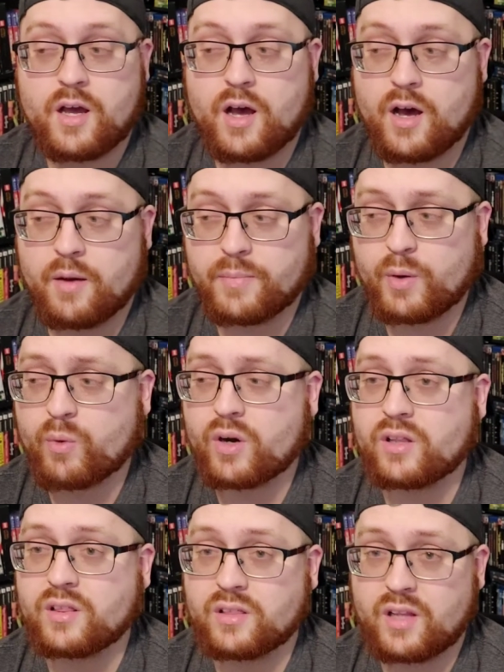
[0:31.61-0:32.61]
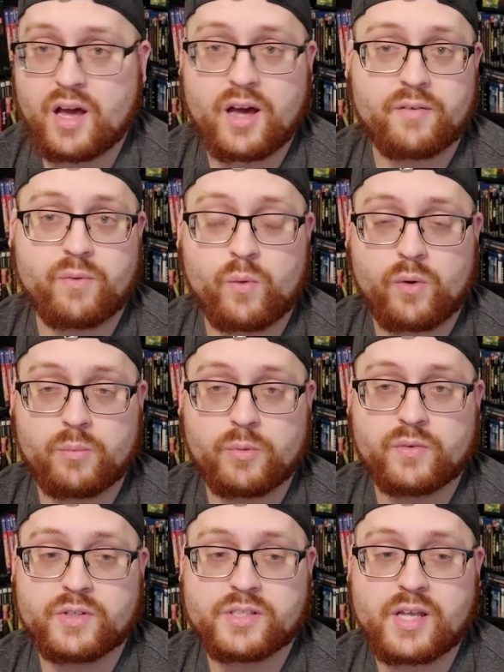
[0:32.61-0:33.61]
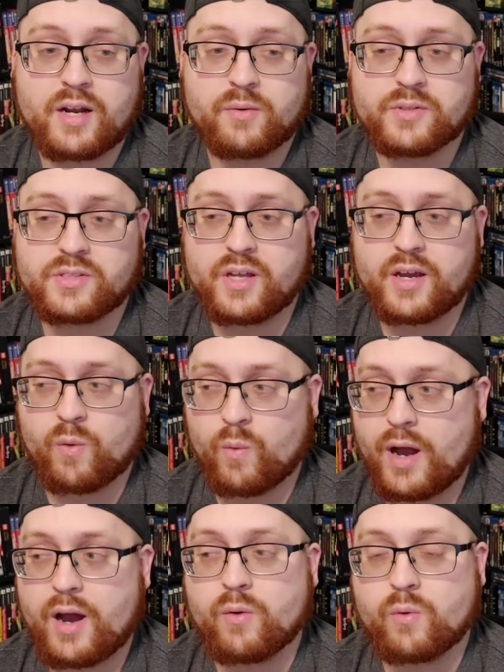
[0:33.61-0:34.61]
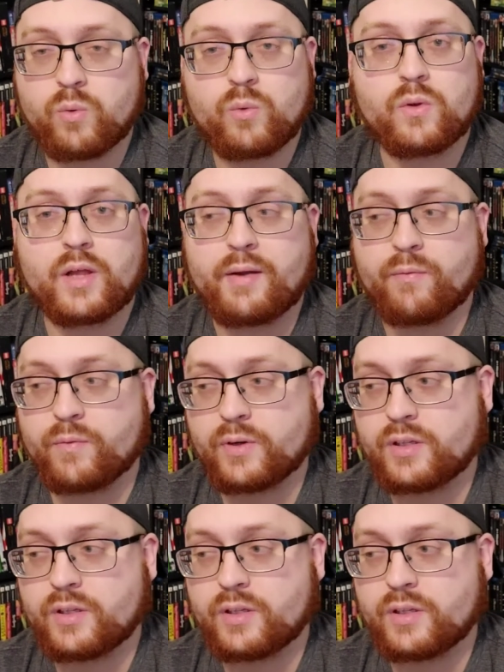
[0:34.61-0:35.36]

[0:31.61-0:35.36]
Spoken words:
There were a lot of horror movies that I was like, wow, cool. I